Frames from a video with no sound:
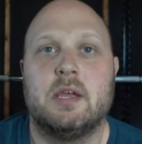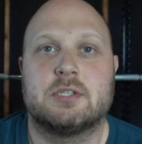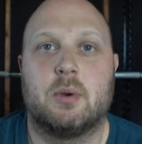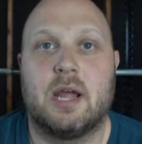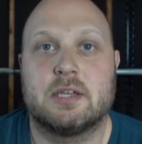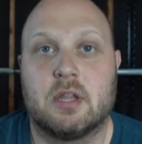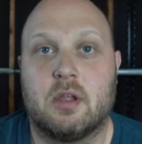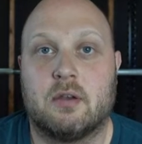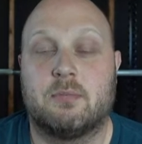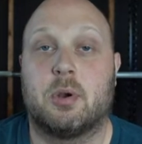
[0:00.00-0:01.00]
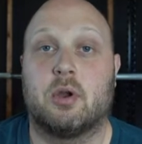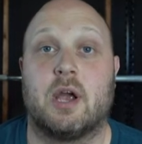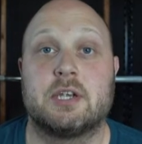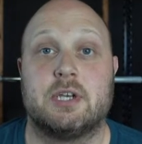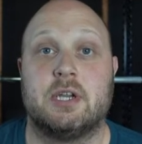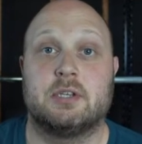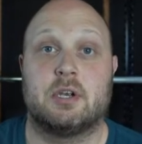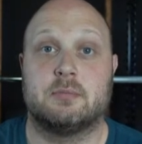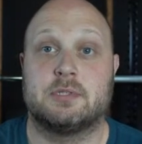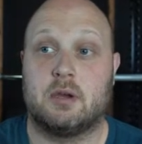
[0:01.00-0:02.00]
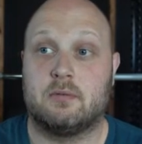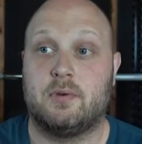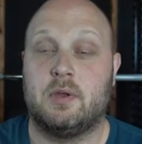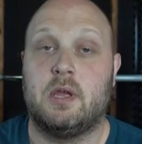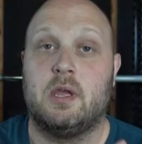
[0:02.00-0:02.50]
So it has a lot of progression in terms of